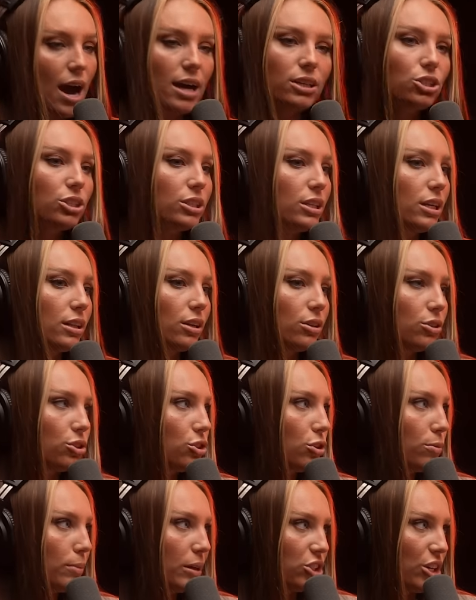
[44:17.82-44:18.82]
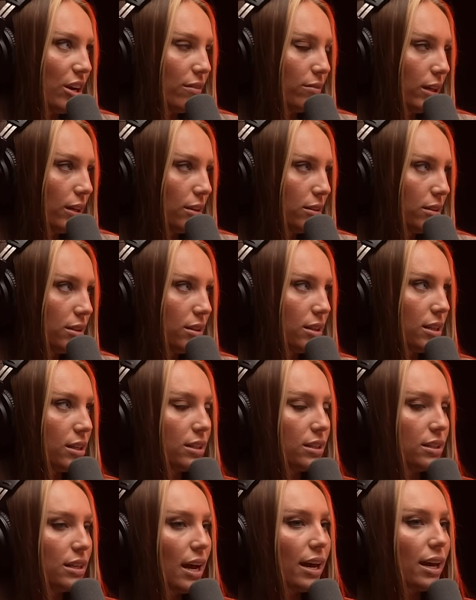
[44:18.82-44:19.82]
I just think there's too much evidence. The
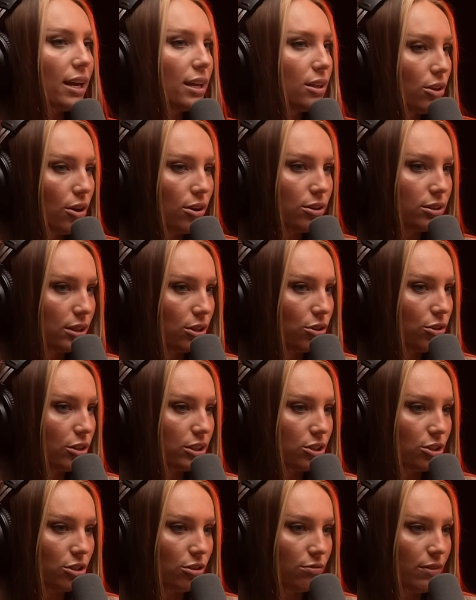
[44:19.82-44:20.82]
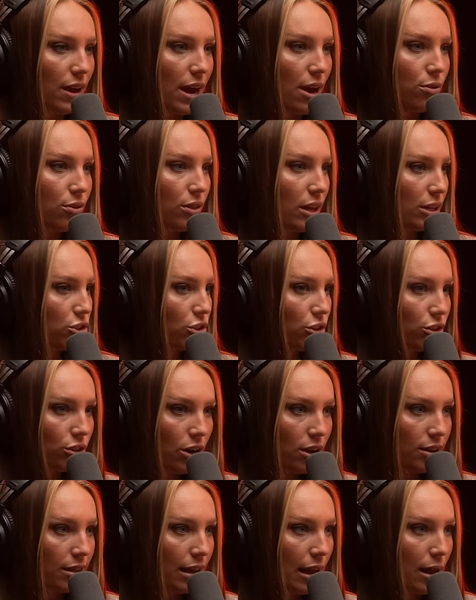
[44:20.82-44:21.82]
second Lars and Kristen are found, they turn
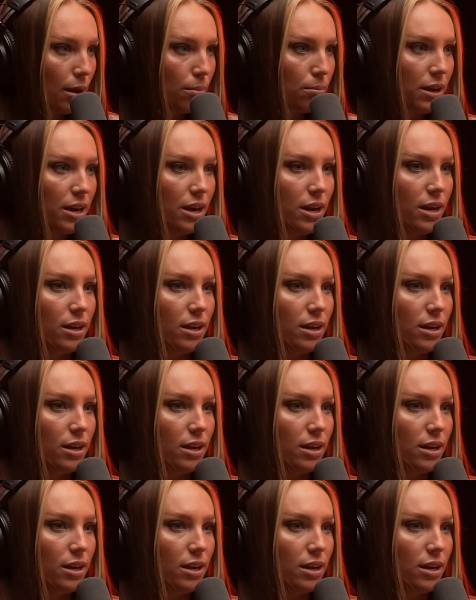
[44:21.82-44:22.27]
on them.